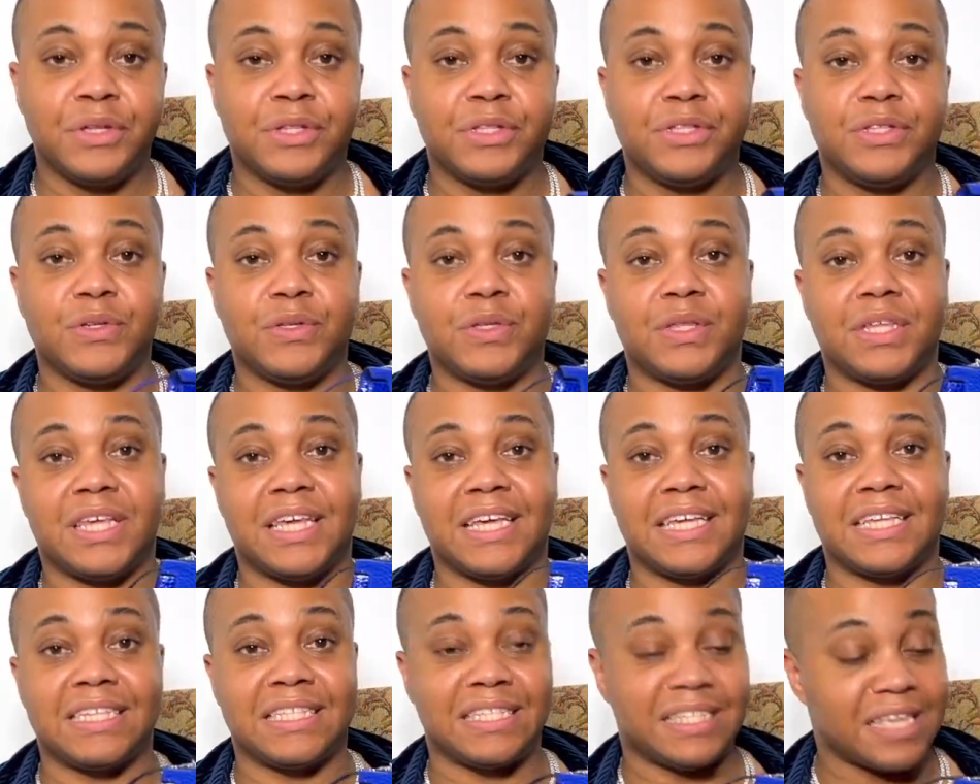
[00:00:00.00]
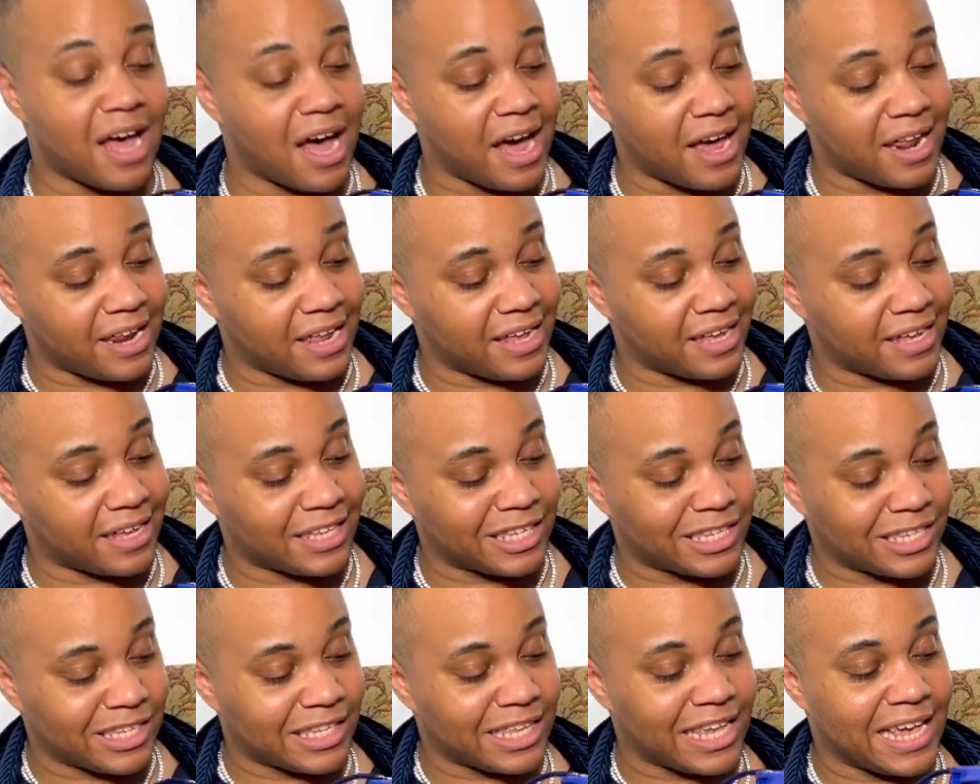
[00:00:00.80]
do the
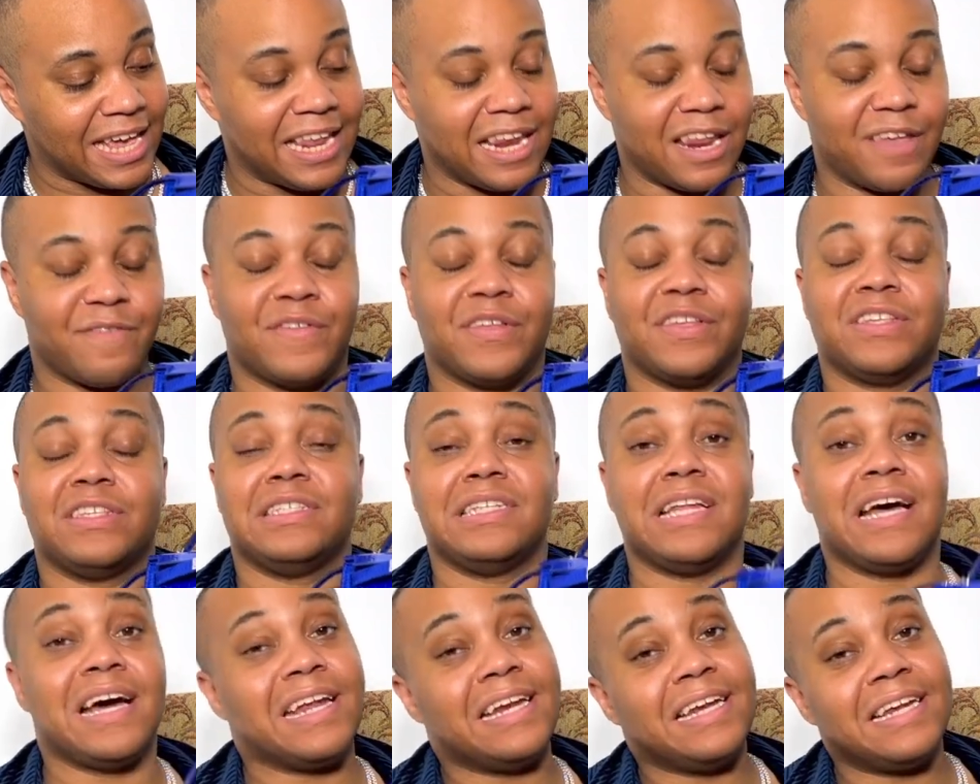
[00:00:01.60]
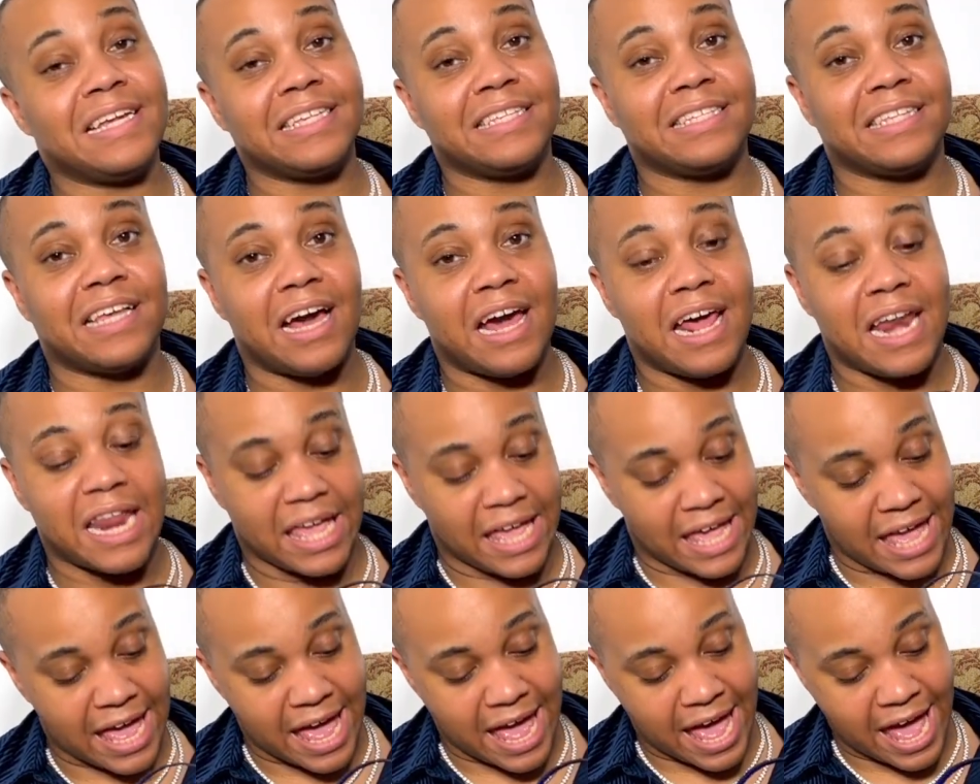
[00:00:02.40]
exotics, and if it's not an
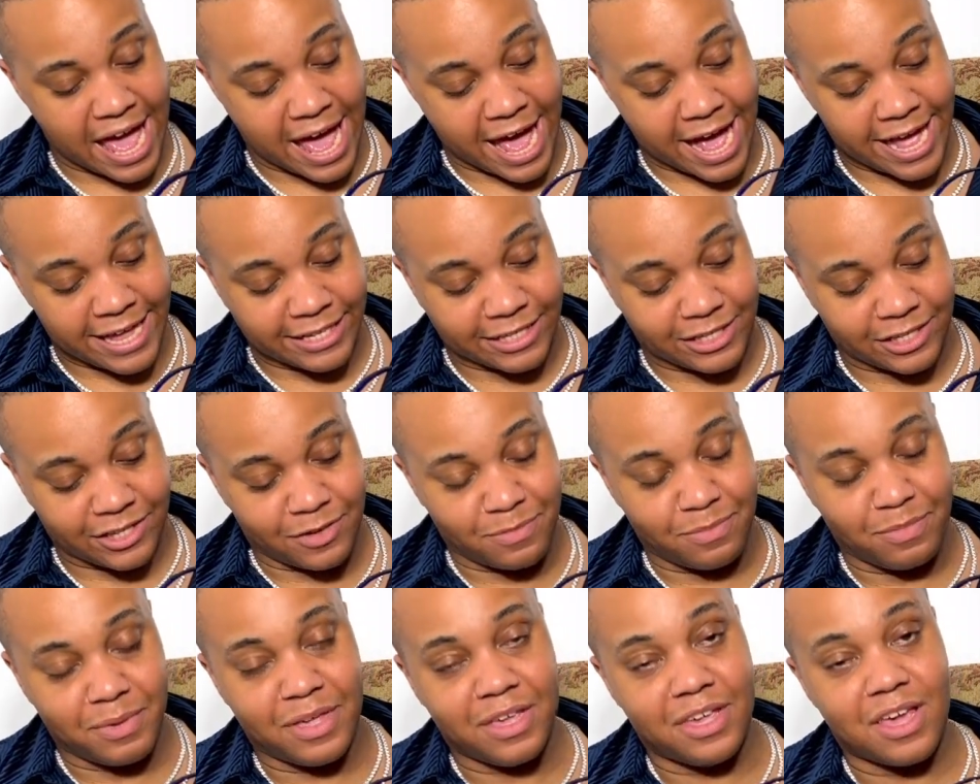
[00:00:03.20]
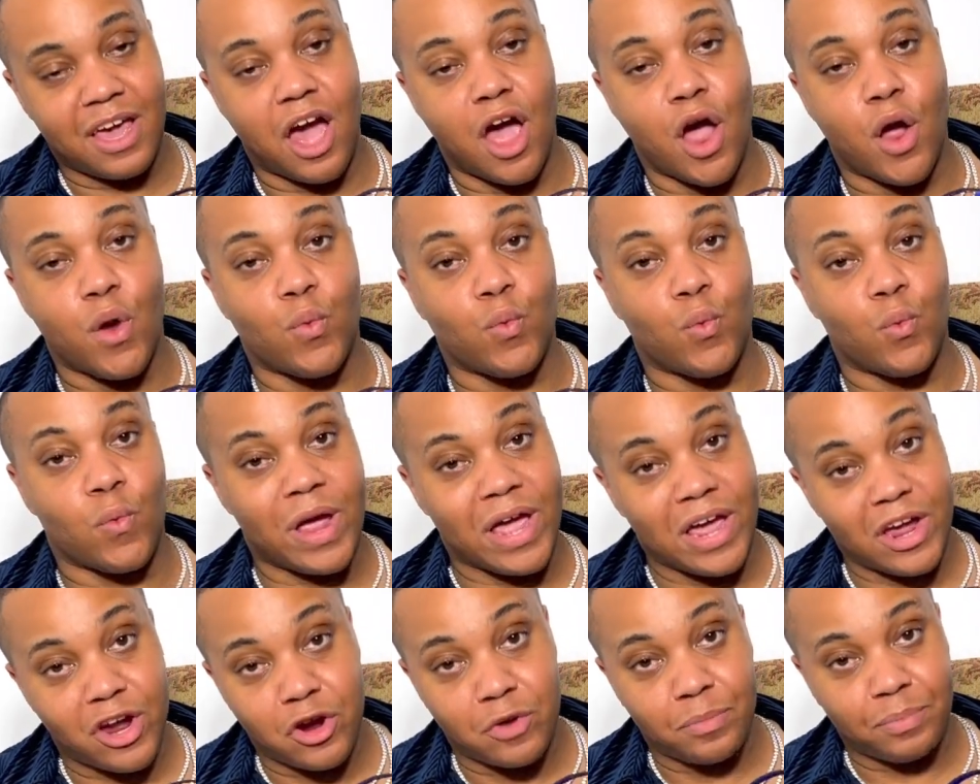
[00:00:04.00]
exotic, it has to be a
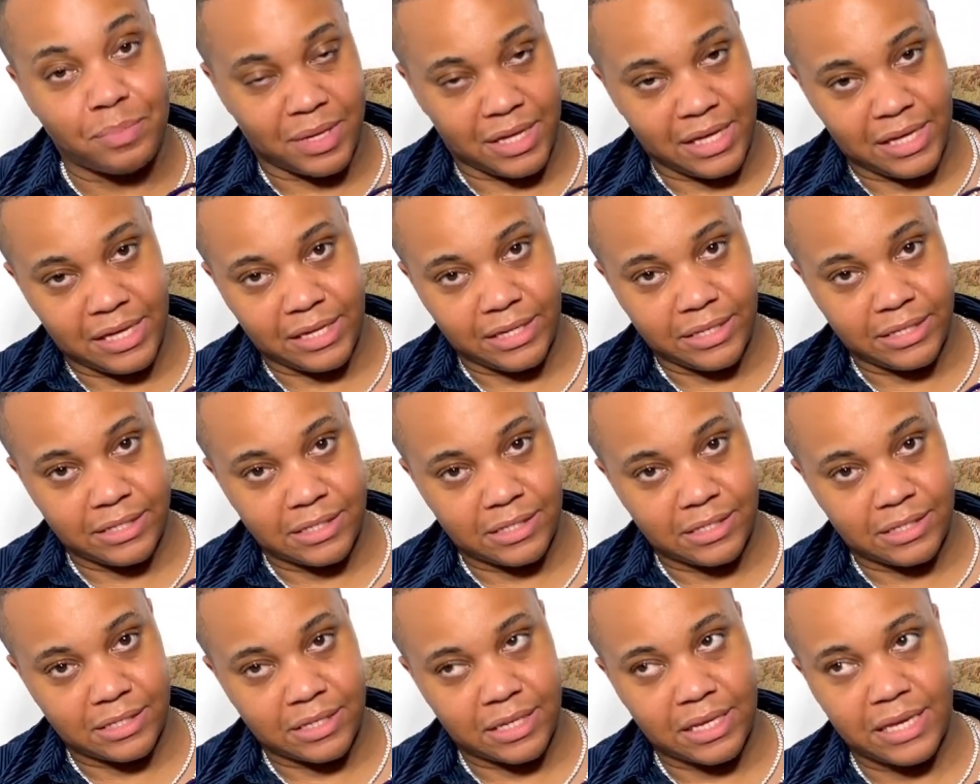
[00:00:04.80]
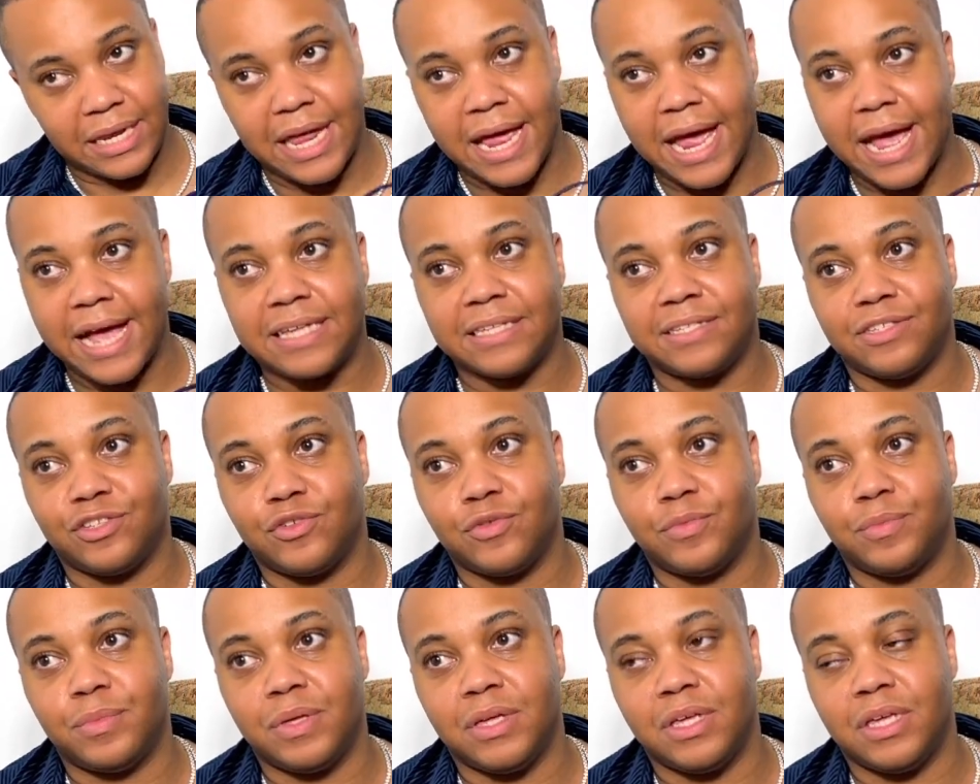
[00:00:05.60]
rare piece. It has
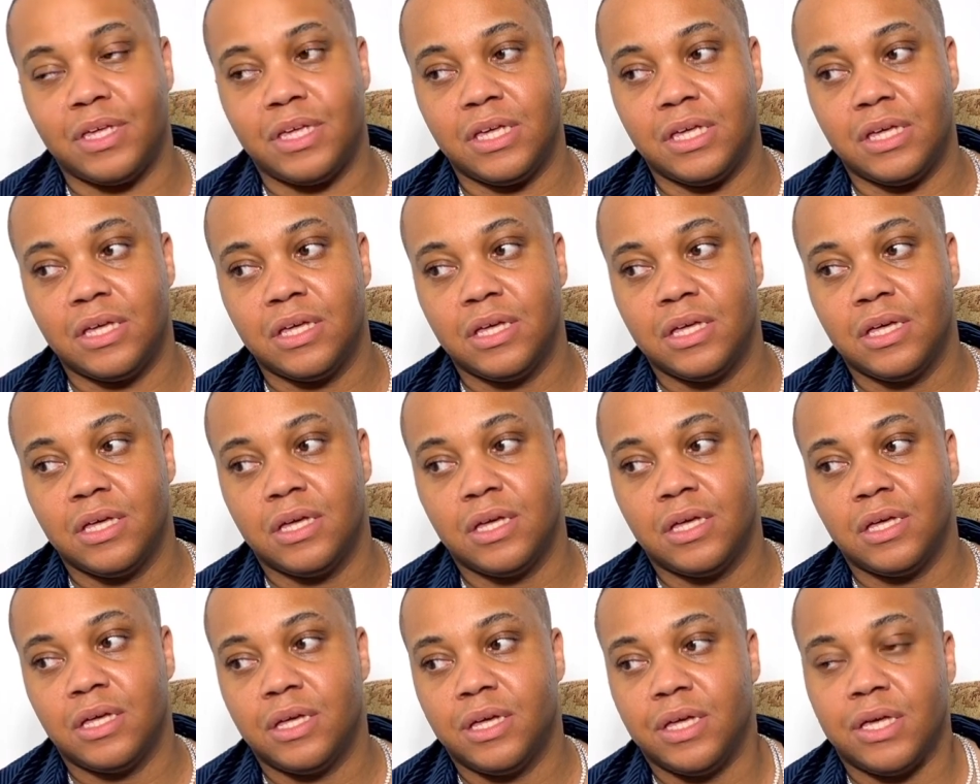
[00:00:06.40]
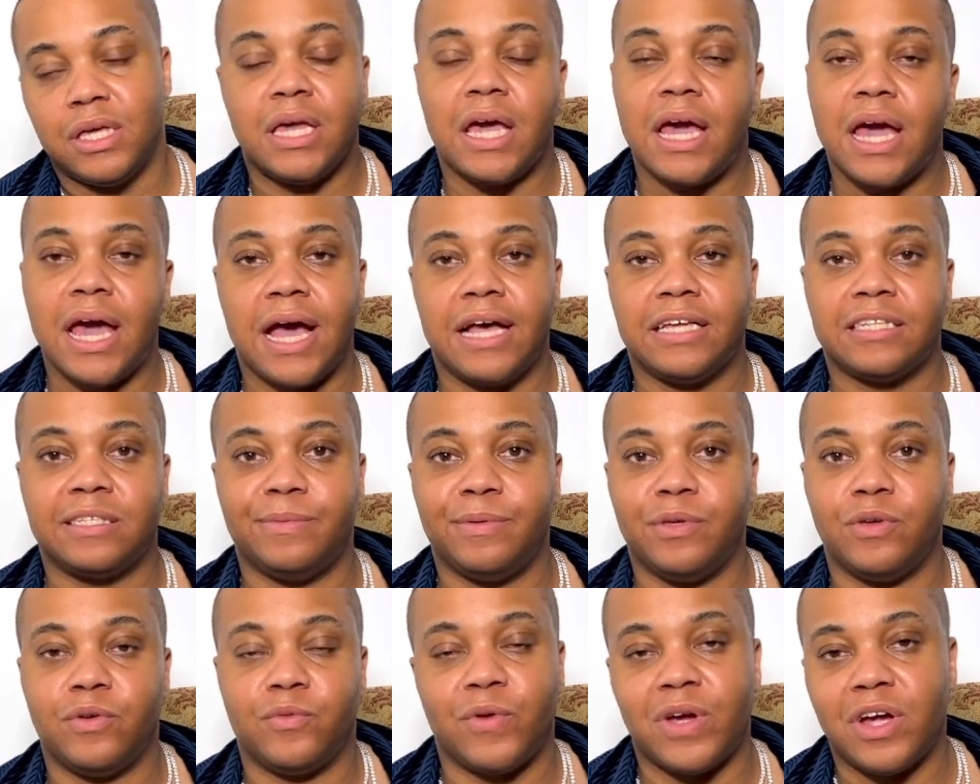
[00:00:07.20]
to be, yeah, it has to
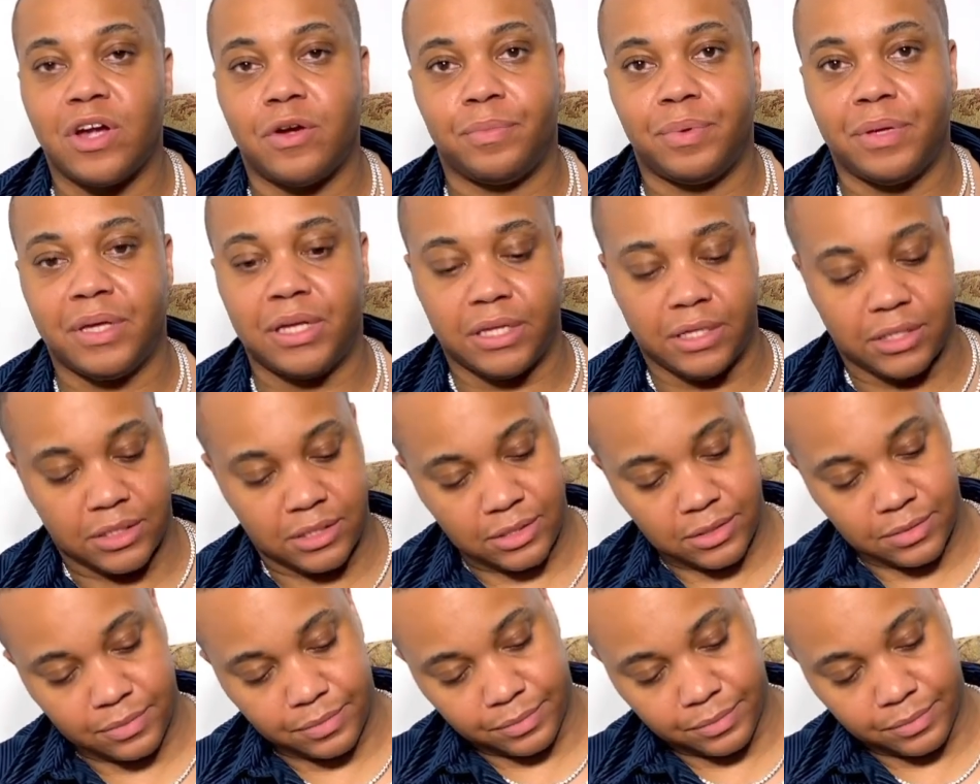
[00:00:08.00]
be a rare piece.